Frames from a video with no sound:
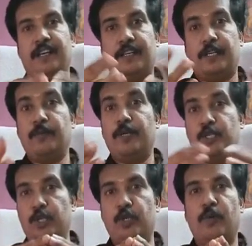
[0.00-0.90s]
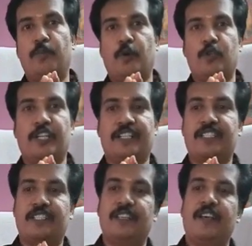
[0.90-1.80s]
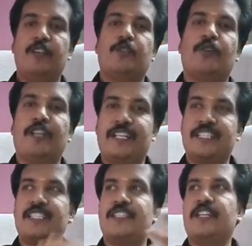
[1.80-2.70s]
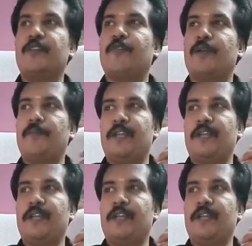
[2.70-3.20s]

human genome projects. So let us study one by